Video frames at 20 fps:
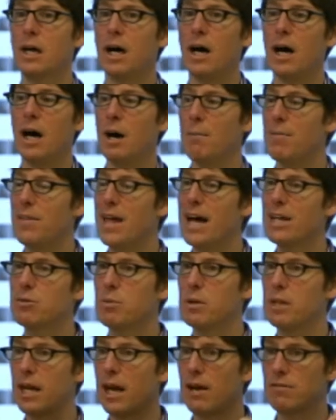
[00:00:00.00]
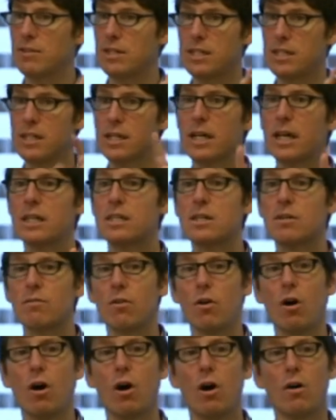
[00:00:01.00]
Um, that's when the FTC gets
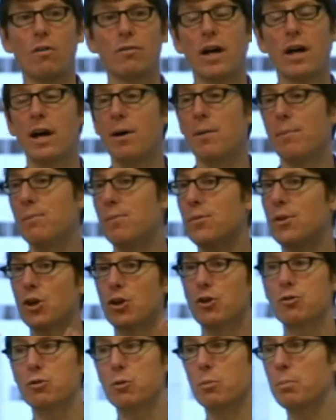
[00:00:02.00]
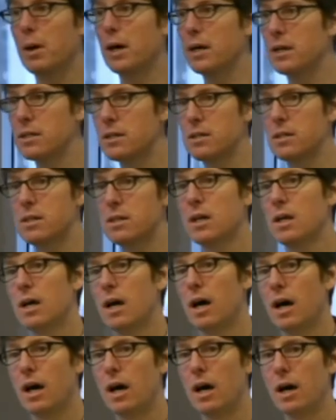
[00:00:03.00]
involved, um, the Google Buzz
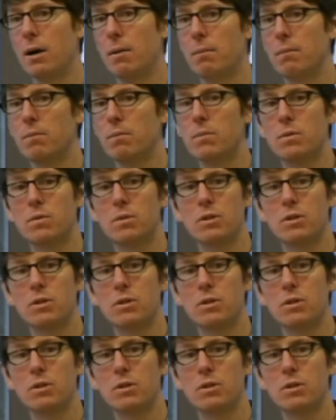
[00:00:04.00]
um,